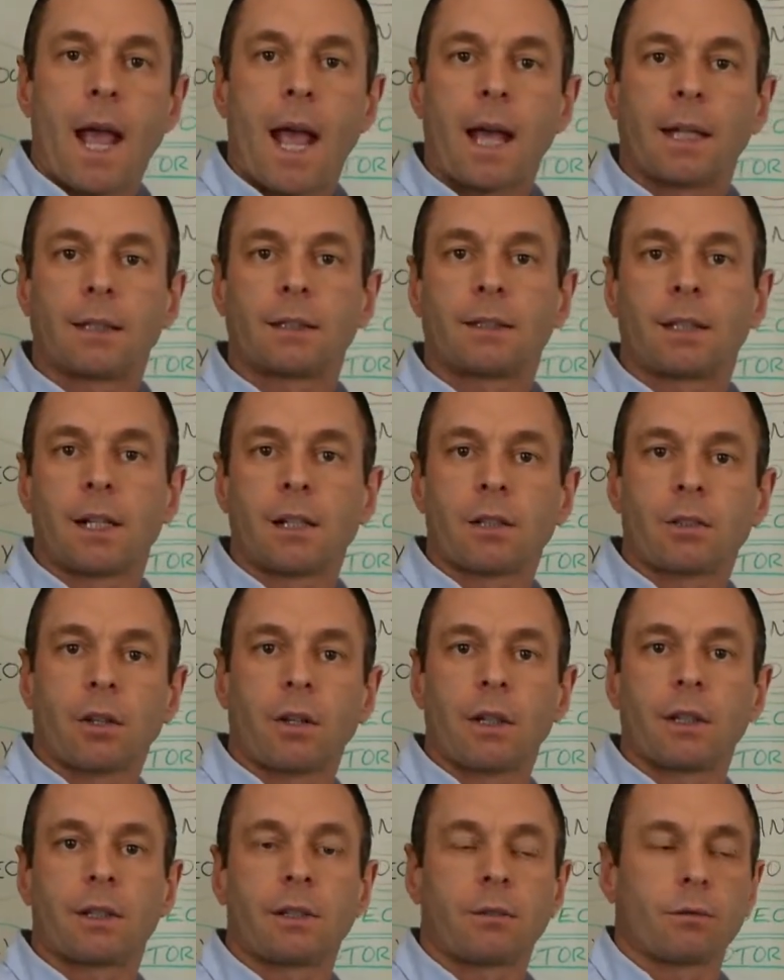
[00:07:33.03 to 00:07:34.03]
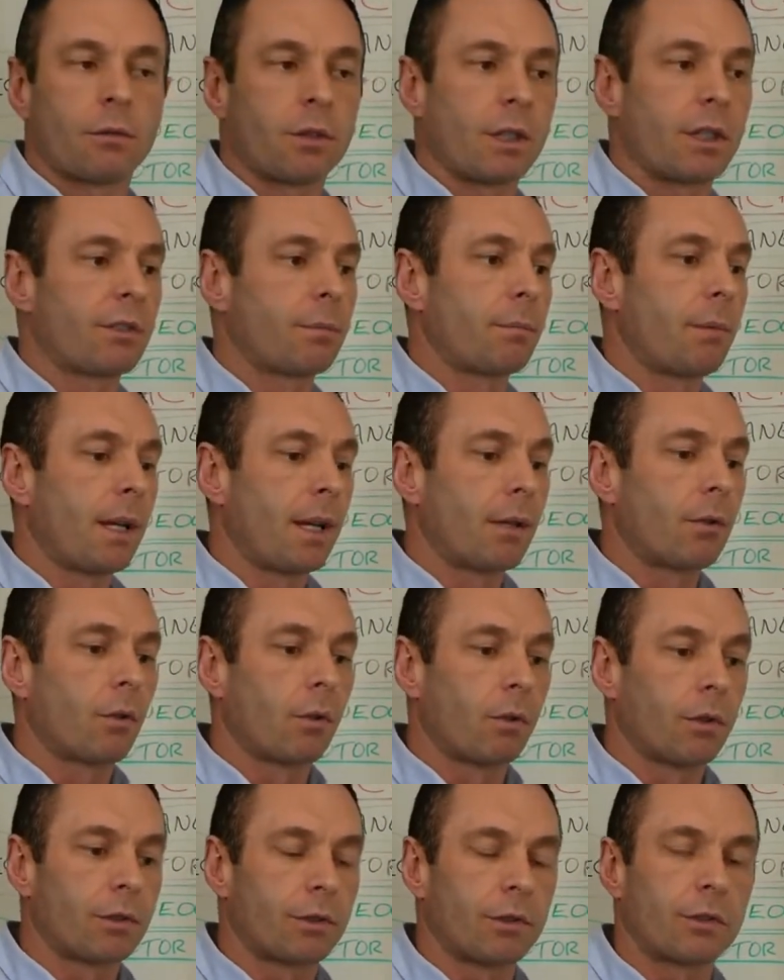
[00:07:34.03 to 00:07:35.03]
and the deltoid, its main
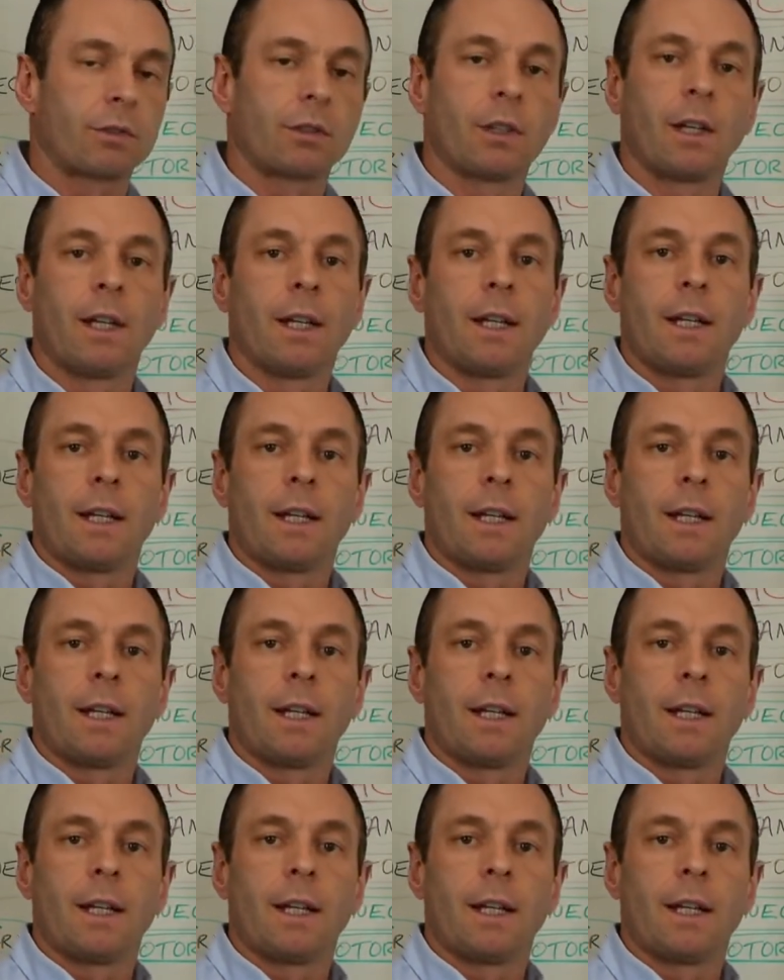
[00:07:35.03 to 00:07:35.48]
roles